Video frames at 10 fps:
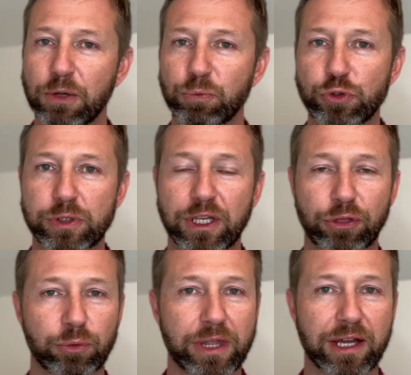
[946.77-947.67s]
You
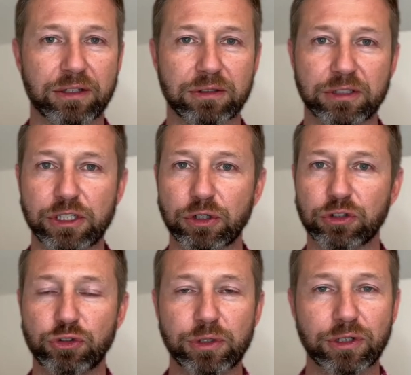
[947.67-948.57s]
get through that year,
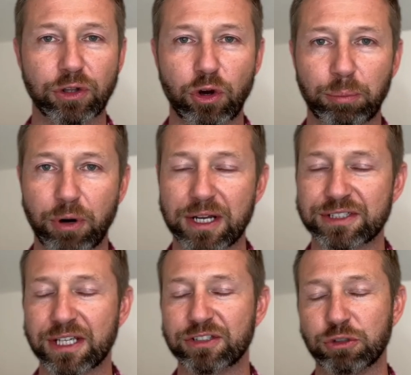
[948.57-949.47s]
two year long
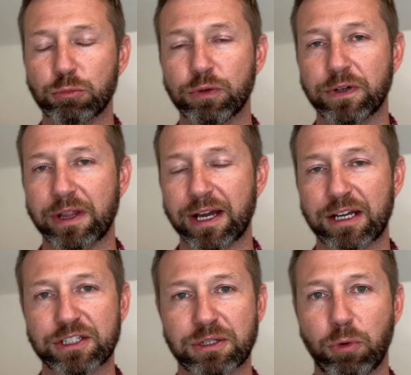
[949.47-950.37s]
process, you move into that
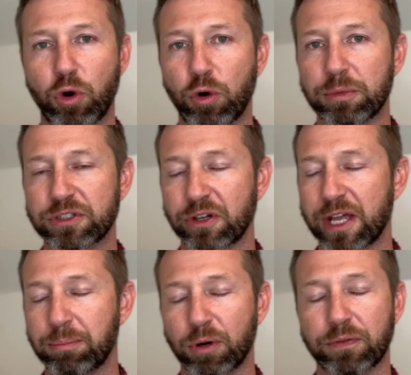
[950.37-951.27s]
custom home that's on
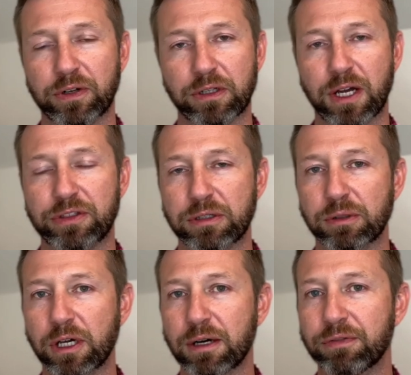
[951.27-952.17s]
that perfect lot that
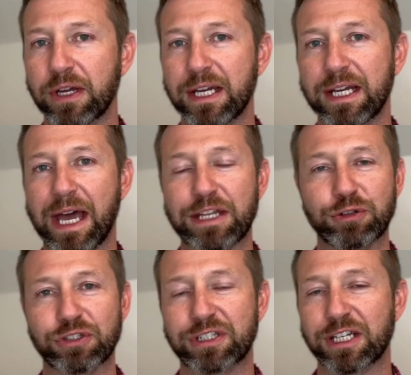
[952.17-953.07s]
you love, and you
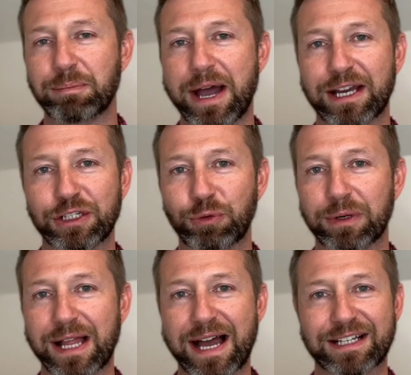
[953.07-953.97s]
just kick back and you
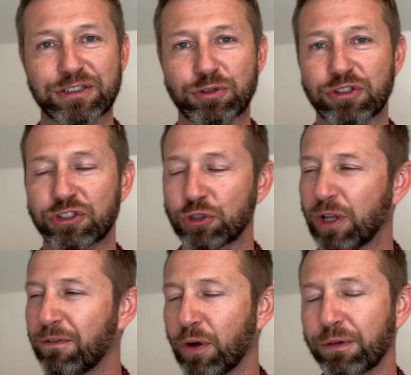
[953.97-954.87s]
relax and you just, you
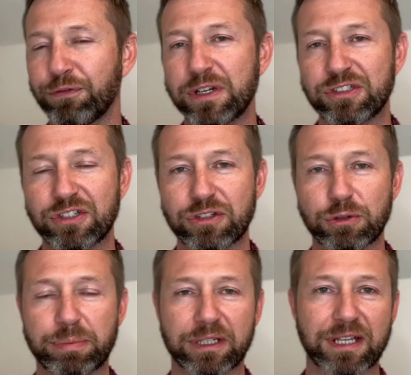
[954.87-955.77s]
love all the finishes that
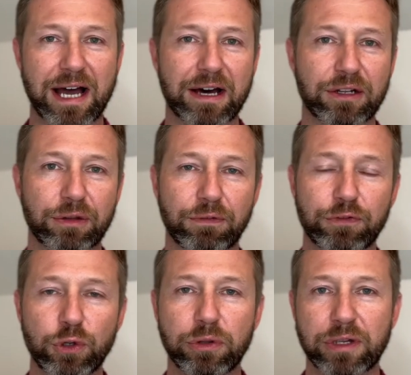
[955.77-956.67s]
you picked out and the
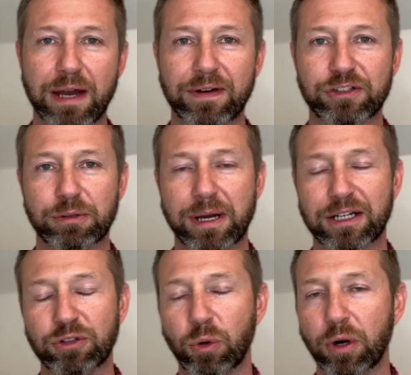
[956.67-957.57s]
view that you have out your
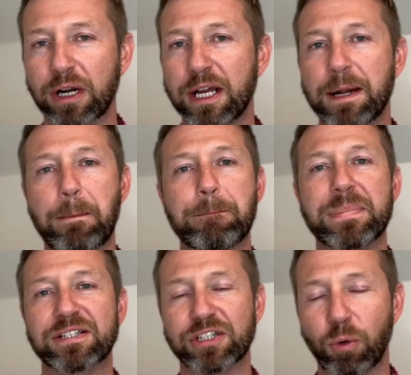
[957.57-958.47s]
back door.
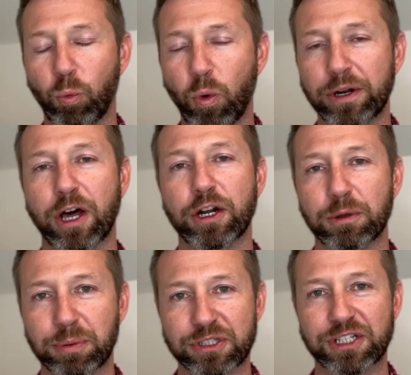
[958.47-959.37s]
Makes it one
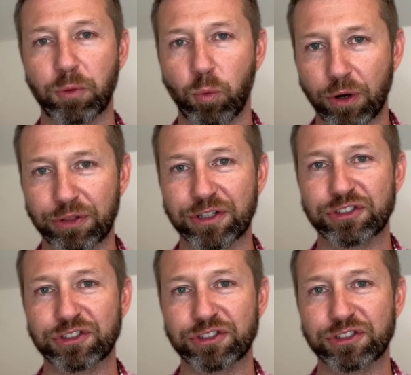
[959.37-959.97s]
hundred percent worth it.